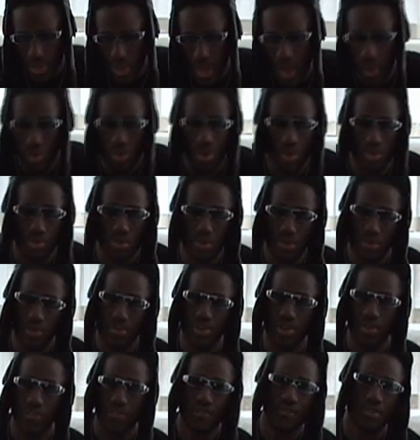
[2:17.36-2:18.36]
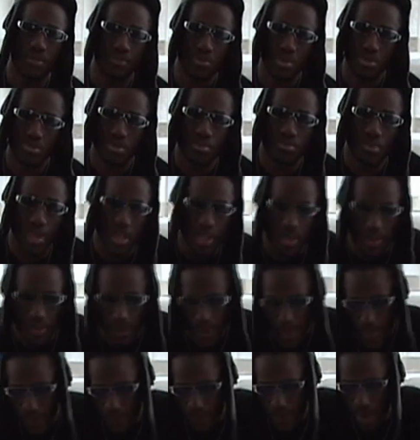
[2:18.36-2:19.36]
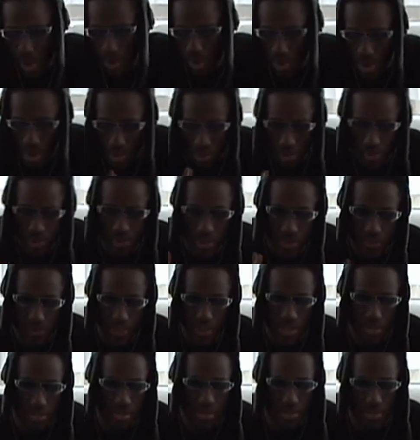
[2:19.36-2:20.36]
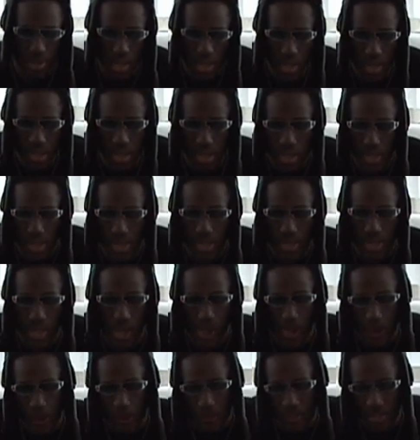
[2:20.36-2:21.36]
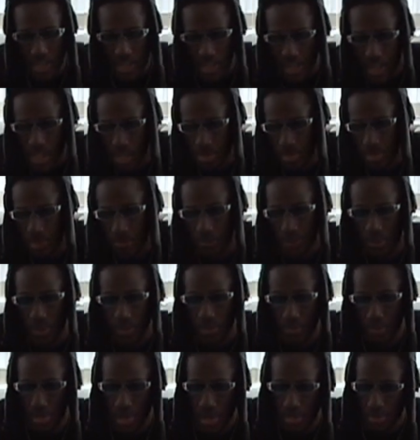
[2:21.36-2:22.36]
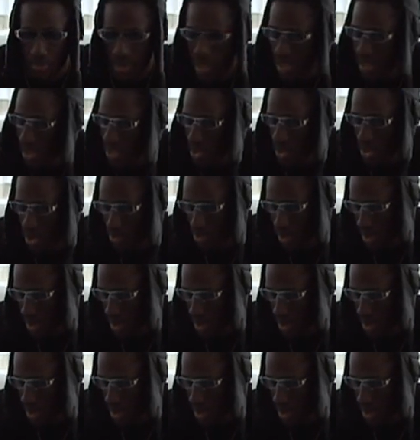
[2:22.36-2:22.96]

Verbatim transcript: I want a Wolverine film to be made. You know, I want a Wolverine film to be made. Obviously, an X-Men film being made, that's going